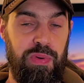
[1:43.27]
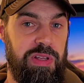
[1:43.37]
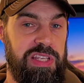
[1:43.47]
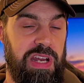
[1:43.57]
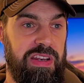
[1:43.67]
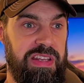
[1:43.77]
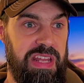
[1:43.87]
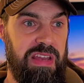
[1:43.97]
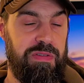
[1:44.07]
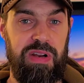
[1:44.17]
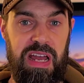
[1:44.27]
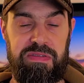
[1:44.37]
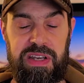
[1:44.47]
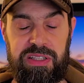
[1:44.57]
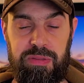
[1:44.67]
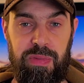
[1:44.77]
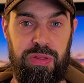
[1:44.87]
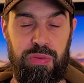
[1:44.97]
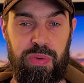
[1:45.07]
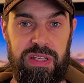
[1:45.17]
bullets are never affected by
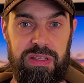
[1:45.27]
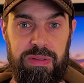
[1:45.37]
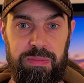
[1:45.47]
the wind.